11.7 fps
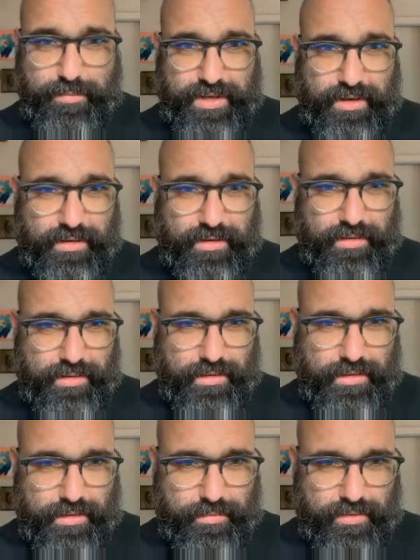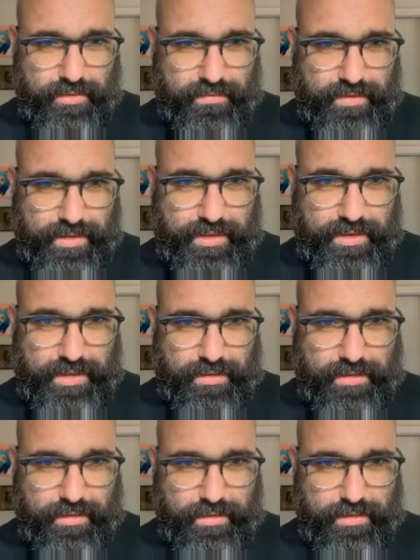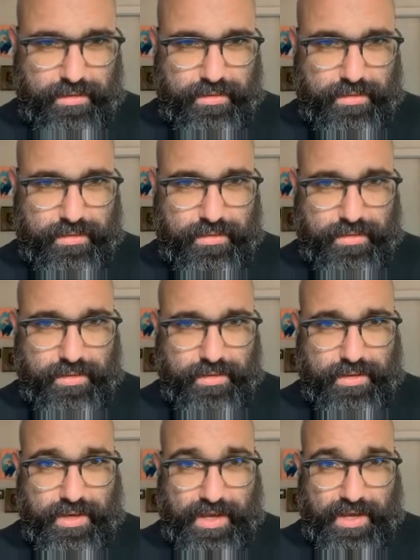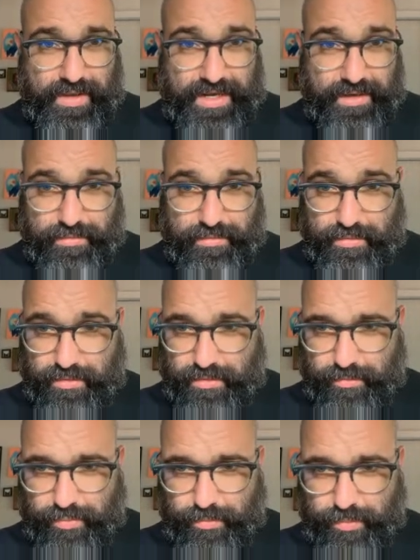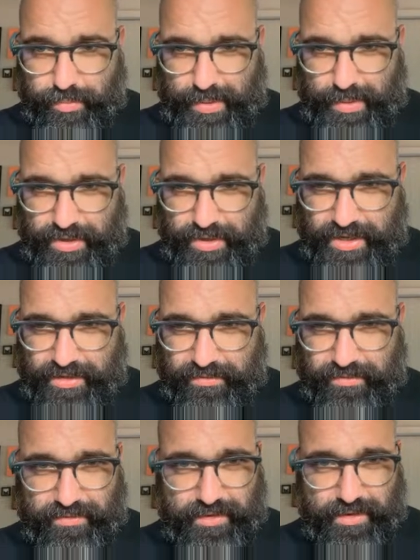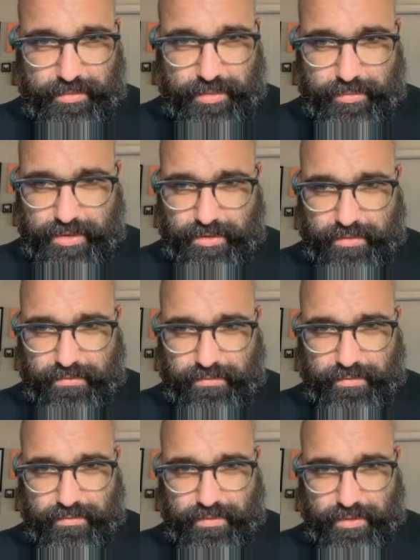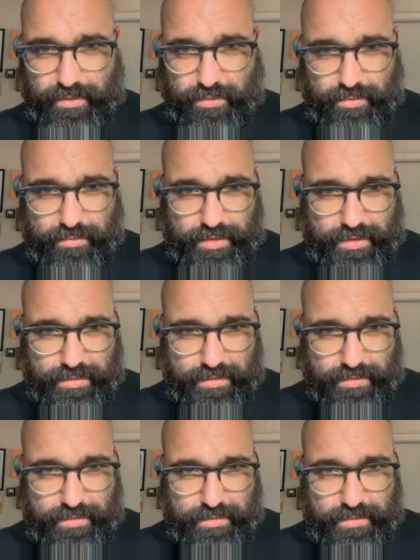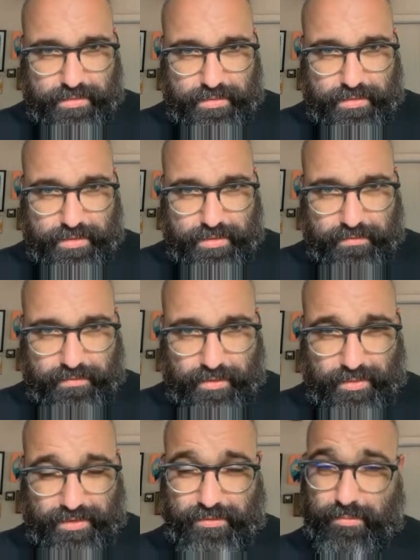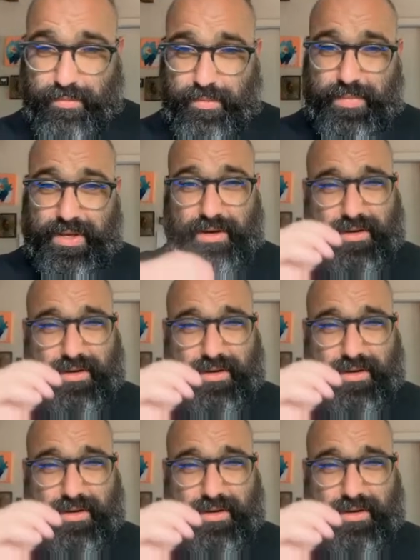bigger. You can see it here. I made it pretty considerably bigger. This was the old one, so it's bigger.